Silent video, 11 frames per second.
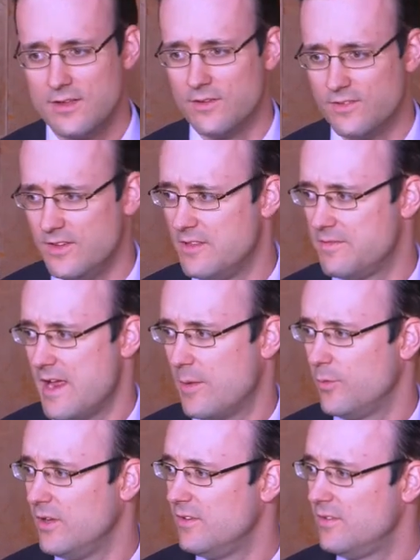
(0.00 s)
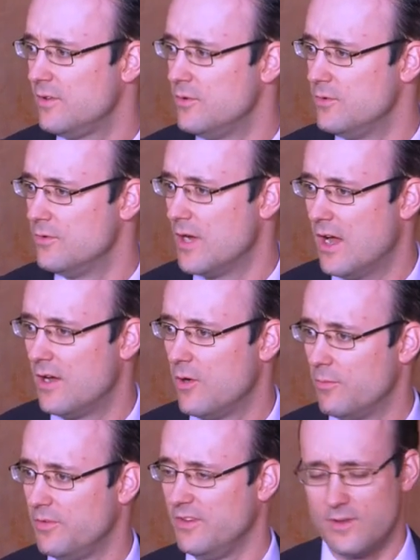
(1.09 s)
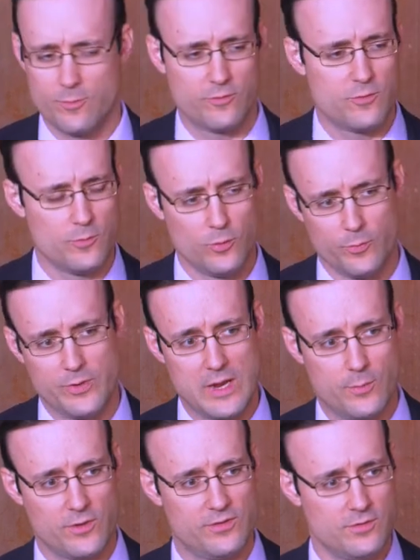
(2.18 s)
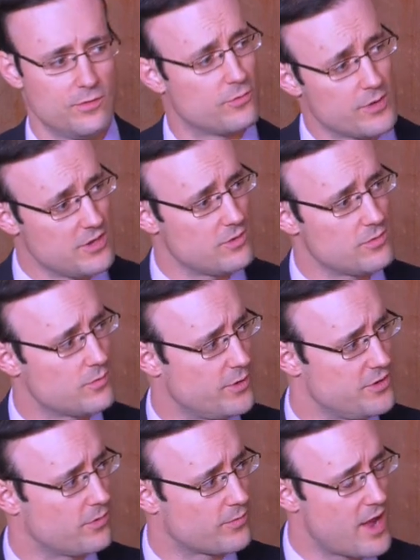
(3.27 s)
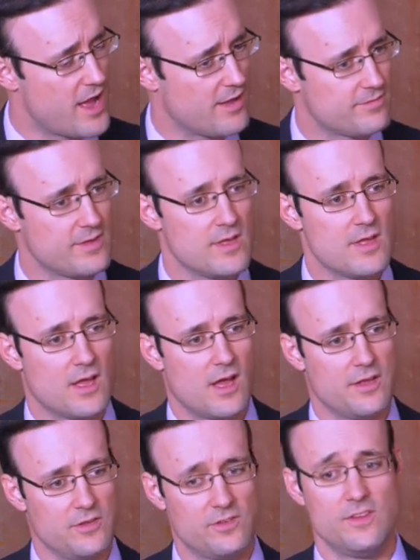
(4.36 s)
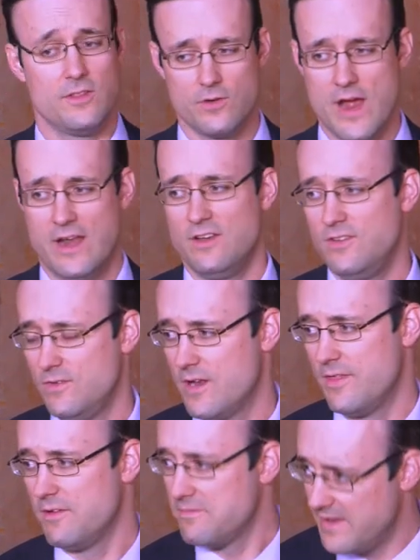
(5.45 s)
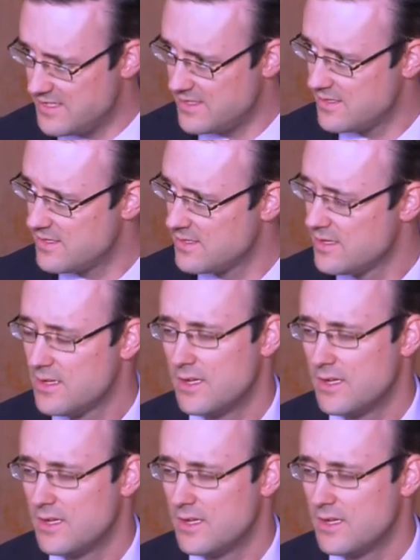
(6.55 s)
You'll see the families who, hopefully some of whom will be able to greet you when you arrive. You'll see the gratitude on their faces.